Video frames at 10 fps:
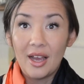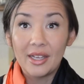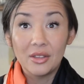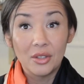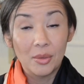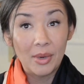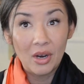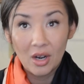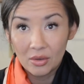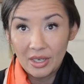I can look at my
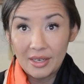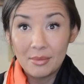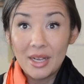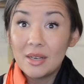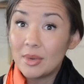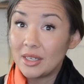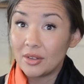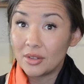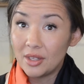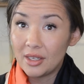heart rate and many, many
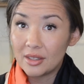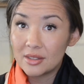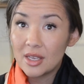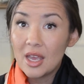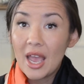other things.